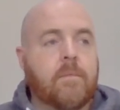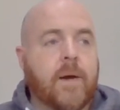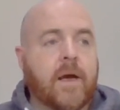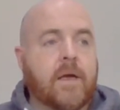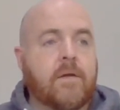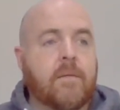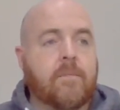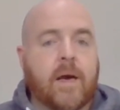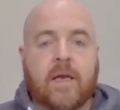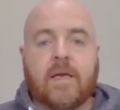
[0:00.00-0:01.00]
back
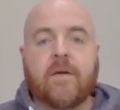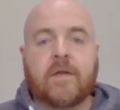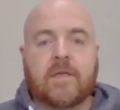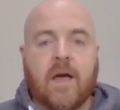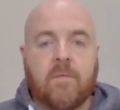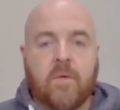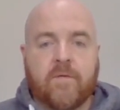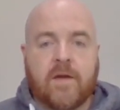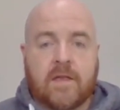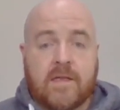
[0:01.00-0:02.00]
in David's time, they would
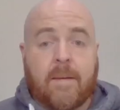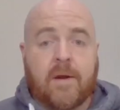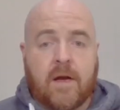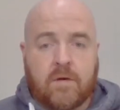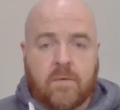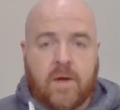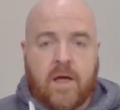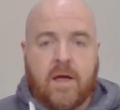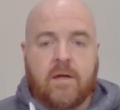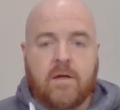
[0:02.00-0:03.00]
have had the tabernacle
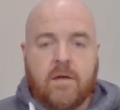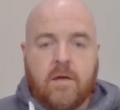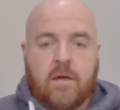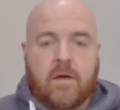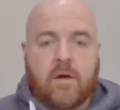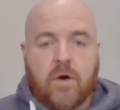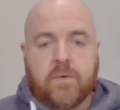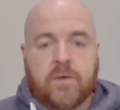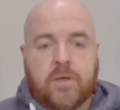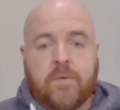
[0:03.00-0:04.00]
where God
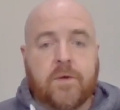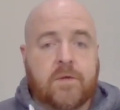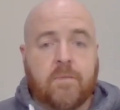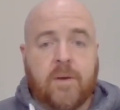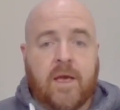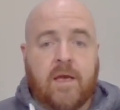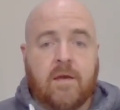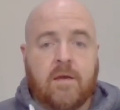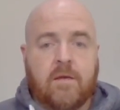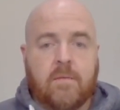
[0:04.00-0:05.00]
was supposed to be
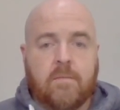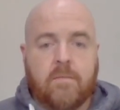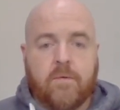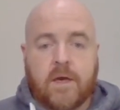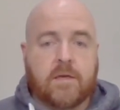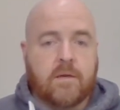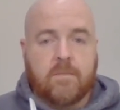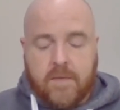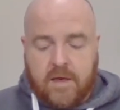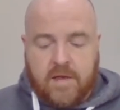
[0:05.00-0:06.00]
present,
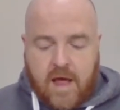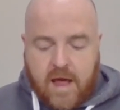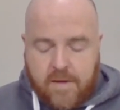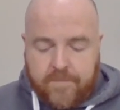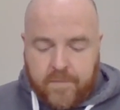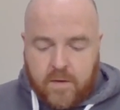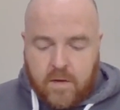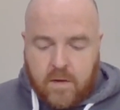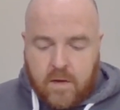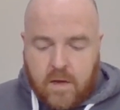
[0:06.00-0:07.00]
be there.
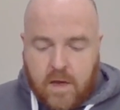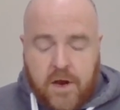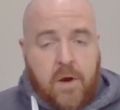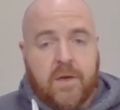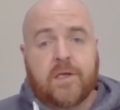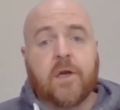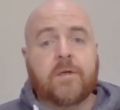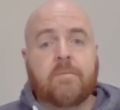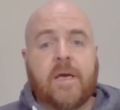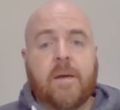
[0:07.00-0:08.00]
And only
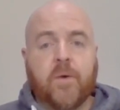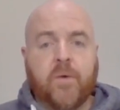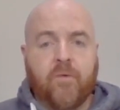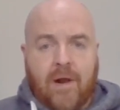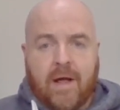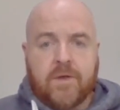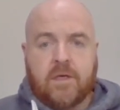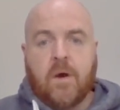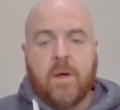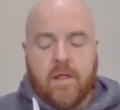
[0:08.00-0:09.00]
certain people were allowed to
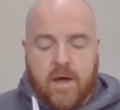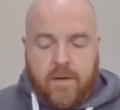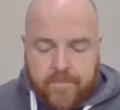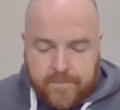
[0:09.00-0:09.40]
go in there.